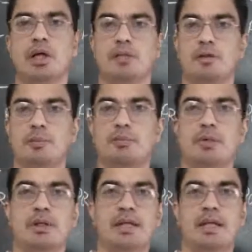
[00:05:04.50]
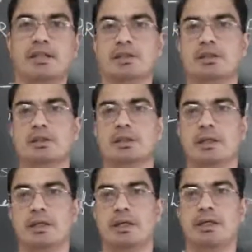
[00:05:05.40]
and the people elect
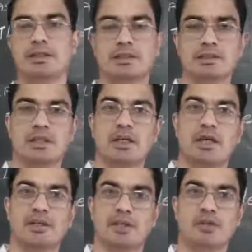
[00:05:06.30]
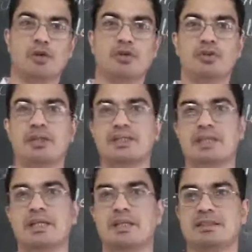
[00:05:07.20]
the leaders and they go to the
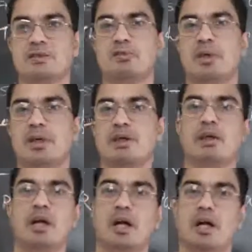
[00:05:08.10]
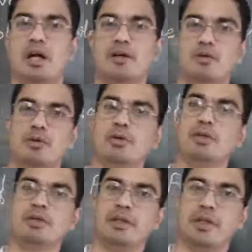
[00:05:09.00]
state assembly and
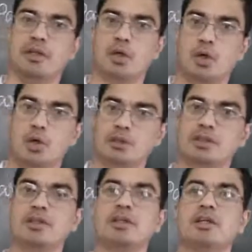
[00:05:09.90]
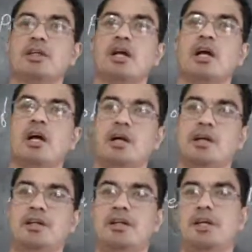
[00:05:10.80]
take the oath,
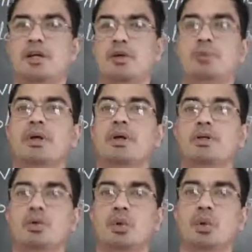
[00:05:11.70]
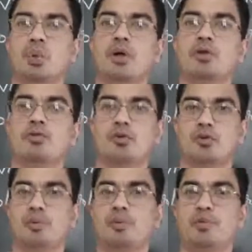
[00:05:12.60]
and they begin to work for
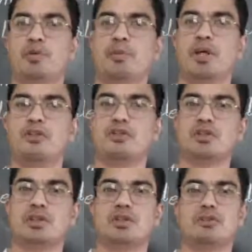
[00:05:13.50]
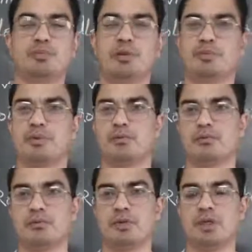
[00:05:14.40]
the people, begin to serve the
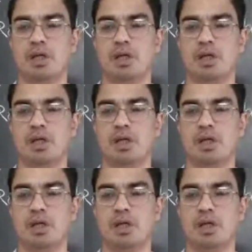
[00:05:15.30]
people.